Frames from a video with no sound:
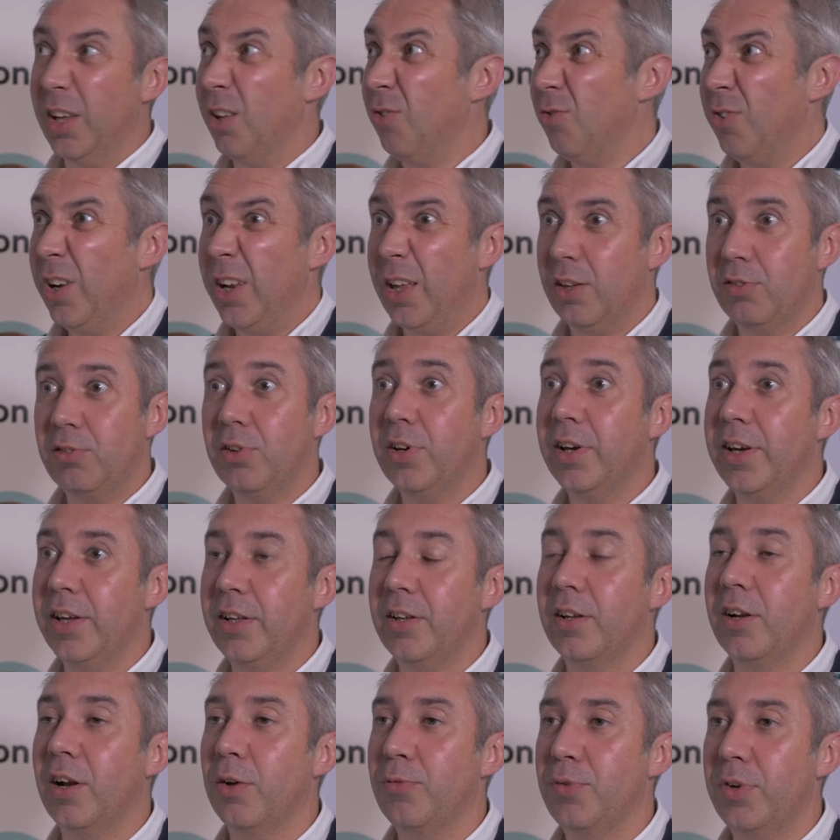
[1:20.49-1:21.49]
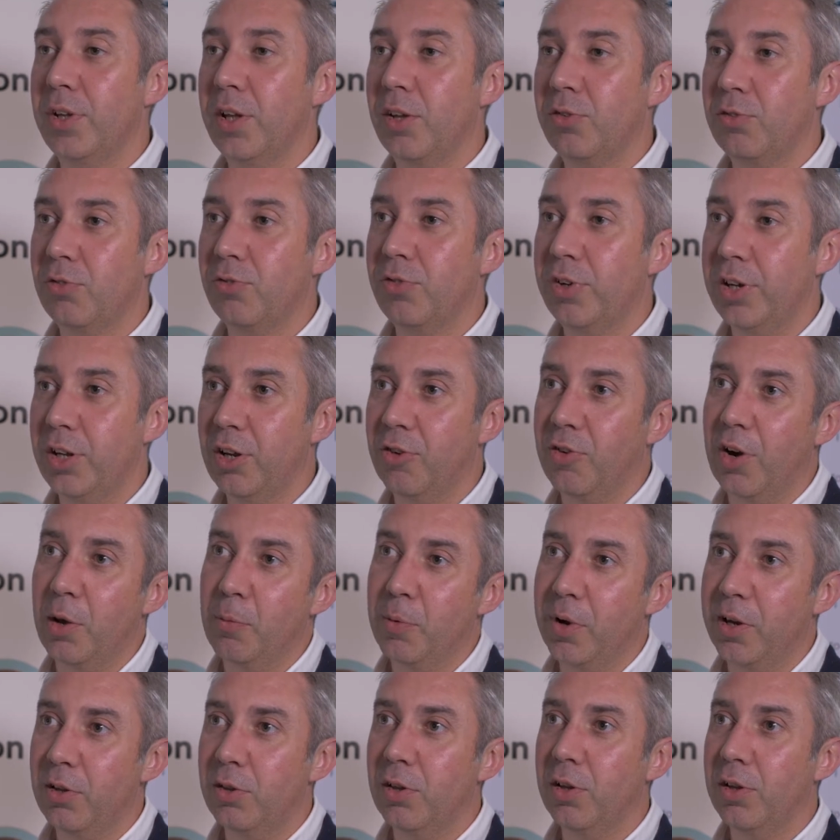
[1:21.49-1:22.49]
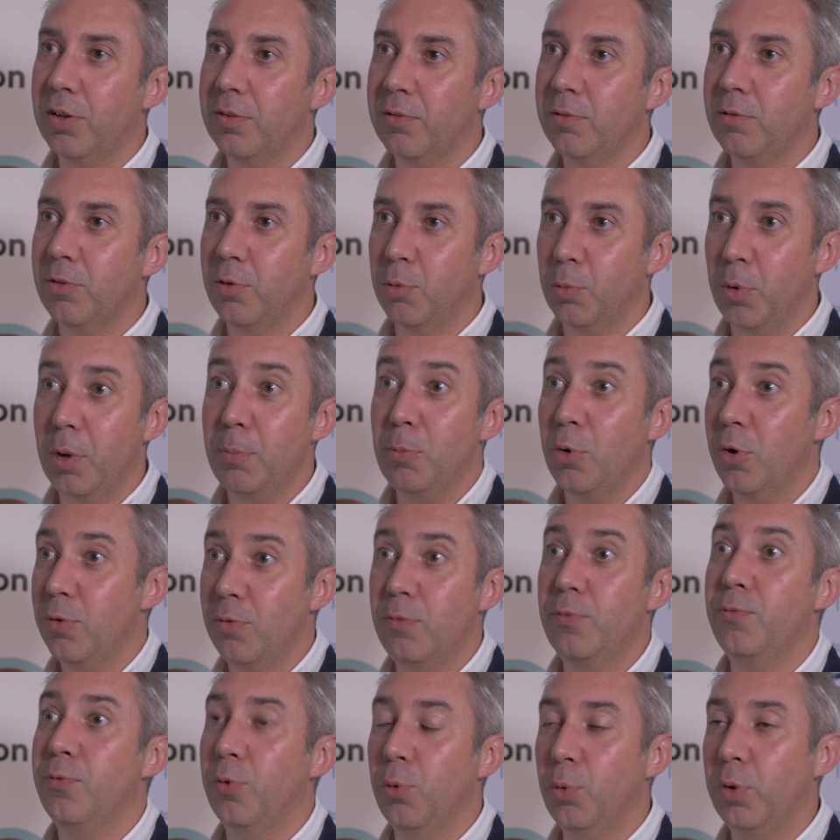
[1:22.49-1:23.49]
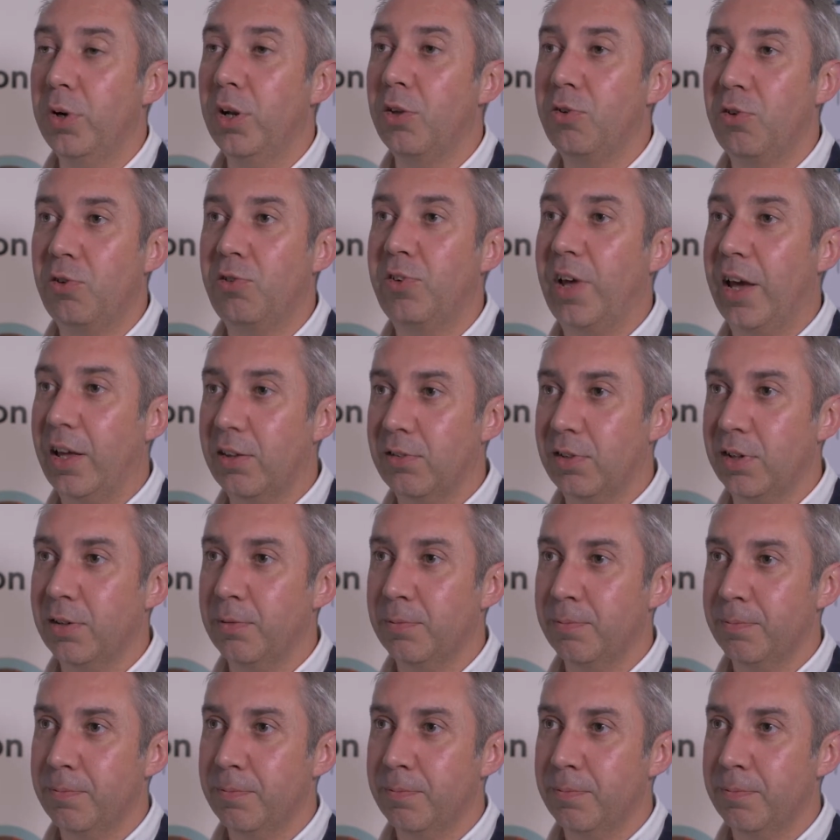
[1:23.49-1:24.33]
It's really exciting, and I think that's a really great way that we're moving forward as a sector.